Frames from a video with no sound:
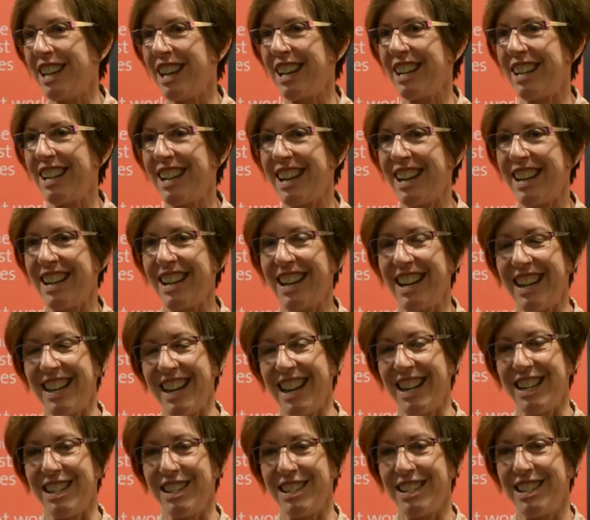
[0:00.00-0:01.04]

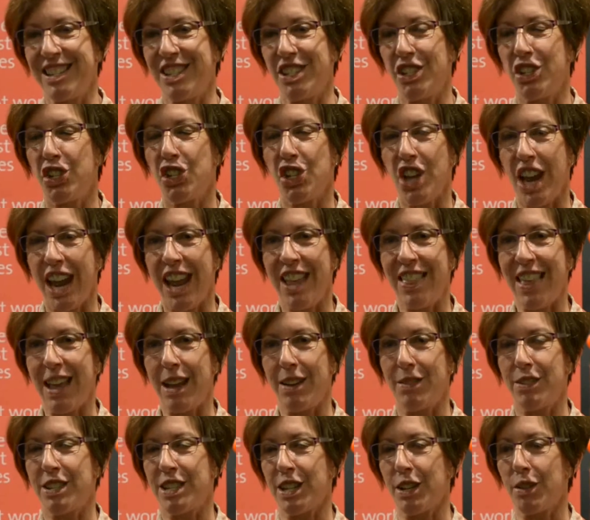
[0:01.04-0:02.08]
and share
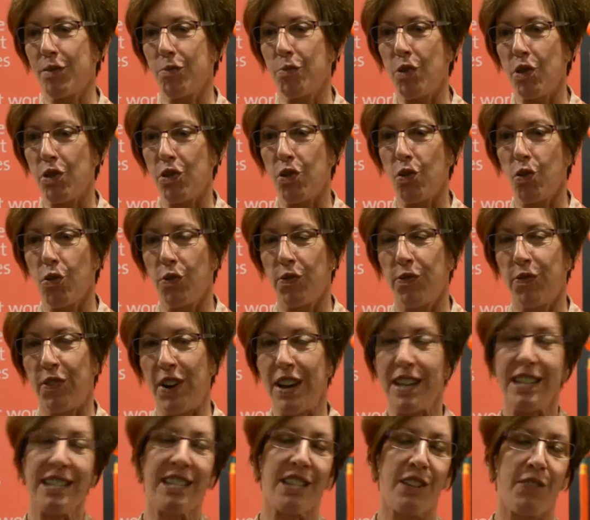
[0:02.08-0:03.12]
that with your
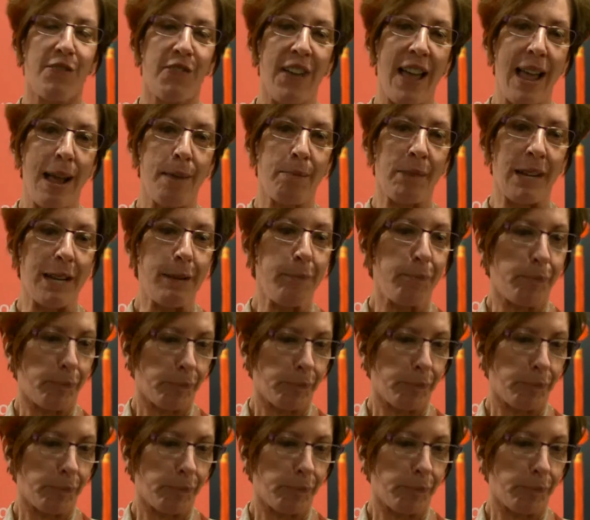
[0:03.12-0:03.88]
friends and family